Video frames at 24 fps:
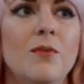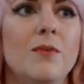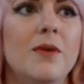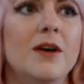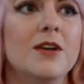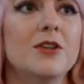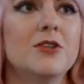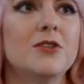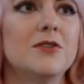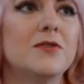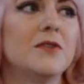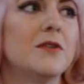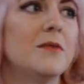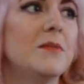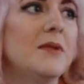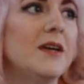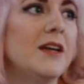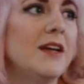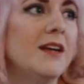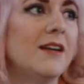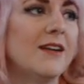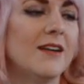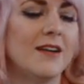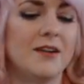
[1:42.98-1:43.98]
much for
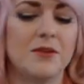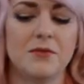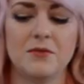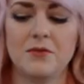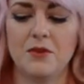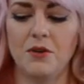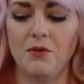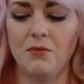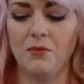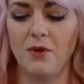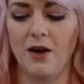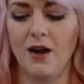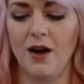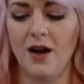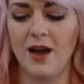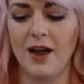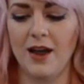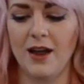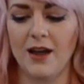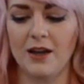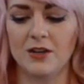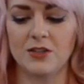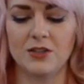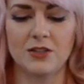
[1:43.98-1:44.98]
me. I don't know
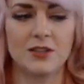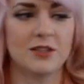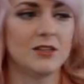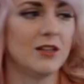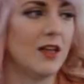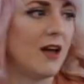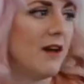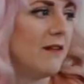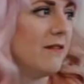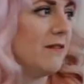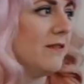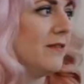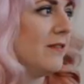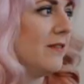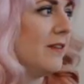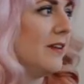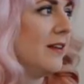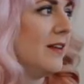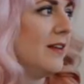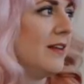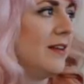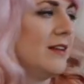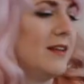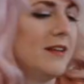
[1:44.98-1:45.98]
why. I just love
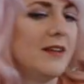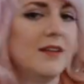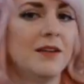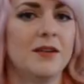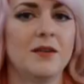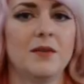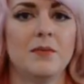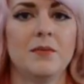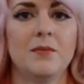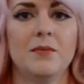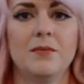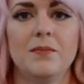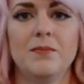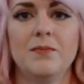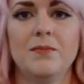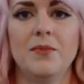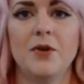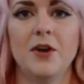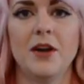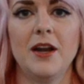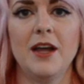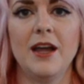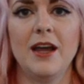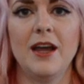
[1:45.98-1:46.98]

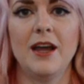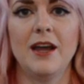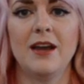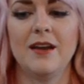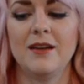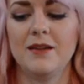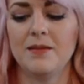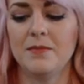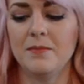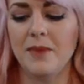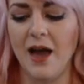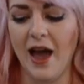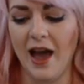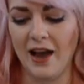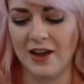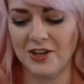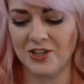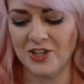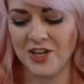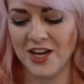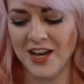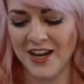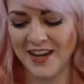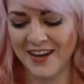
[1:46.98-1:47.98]
pretty
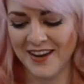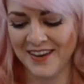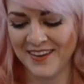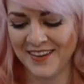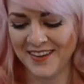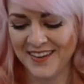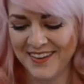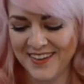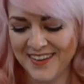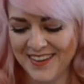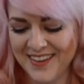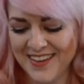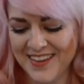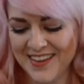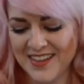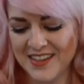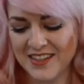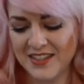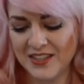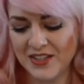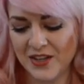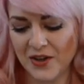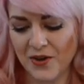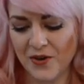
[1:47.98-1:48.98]
packaging.
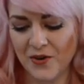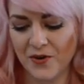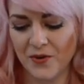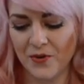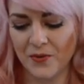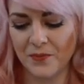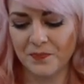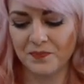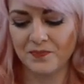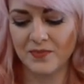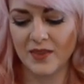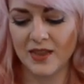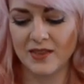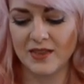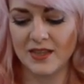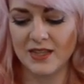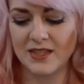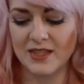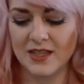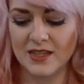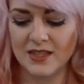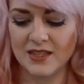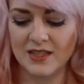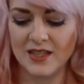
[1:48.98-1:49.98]
So
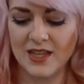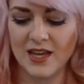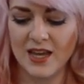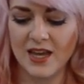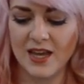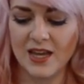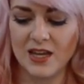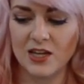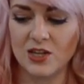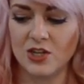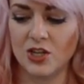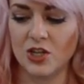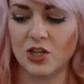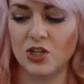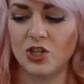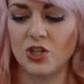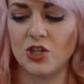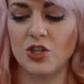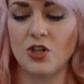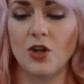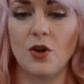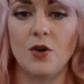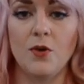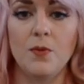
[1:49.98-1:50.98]
this is the dish
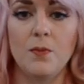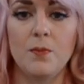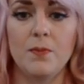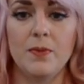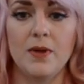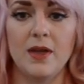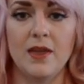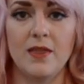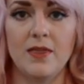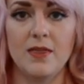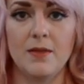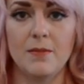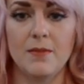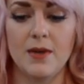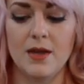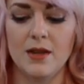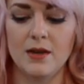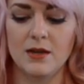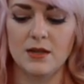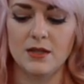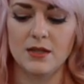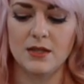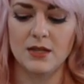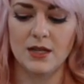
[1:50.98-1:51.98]
soap in the
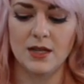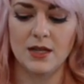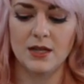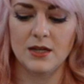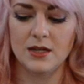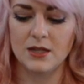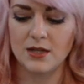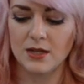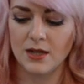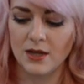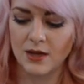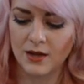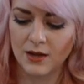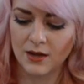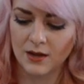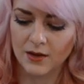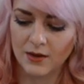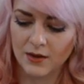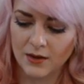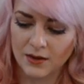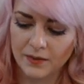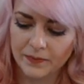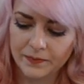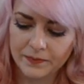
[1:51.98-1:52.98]
mint scent,
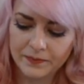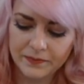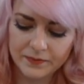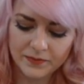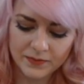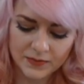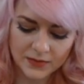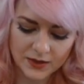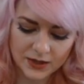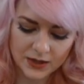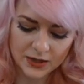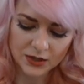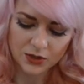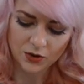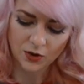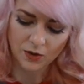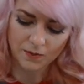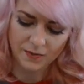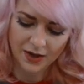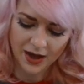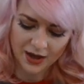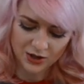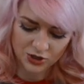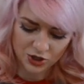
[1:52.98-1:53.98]
so
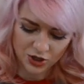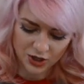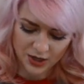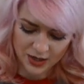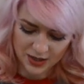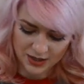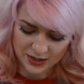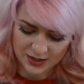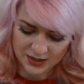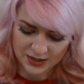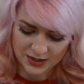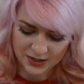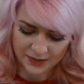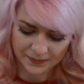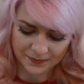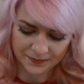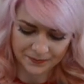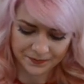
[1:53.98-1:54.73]
it matches.